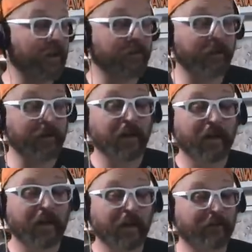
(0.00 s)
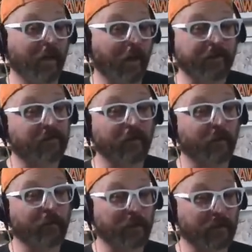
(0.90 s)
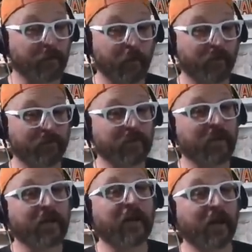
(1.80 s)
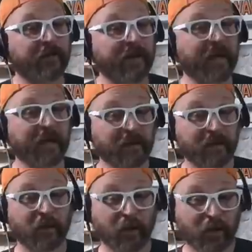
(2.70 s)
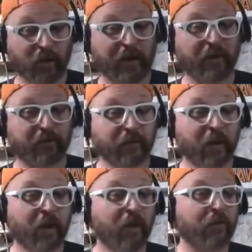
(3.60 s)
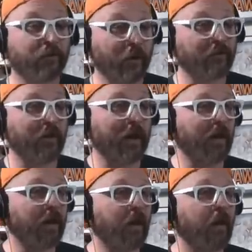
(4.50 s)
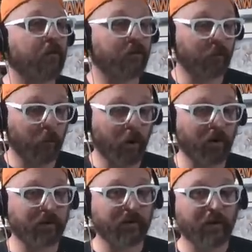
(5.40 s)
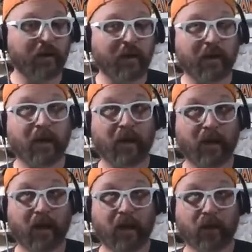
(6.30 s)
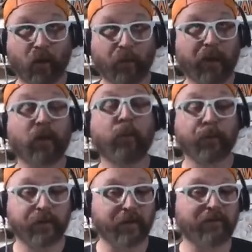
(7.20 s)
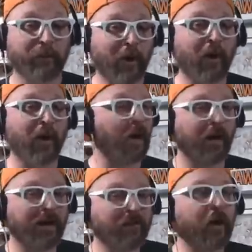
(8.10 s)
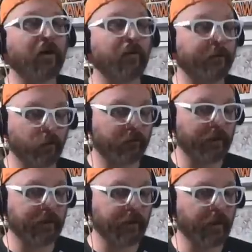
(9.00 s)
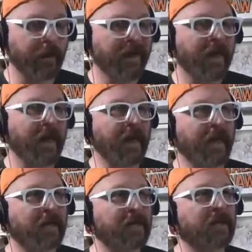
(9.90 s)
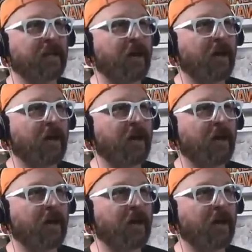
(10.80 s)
like I said, it, I think it's going to be pick your poison, and I think Hendon Hooker is such a smart uh, quarterback who protects the ball. he's not going to force anything, and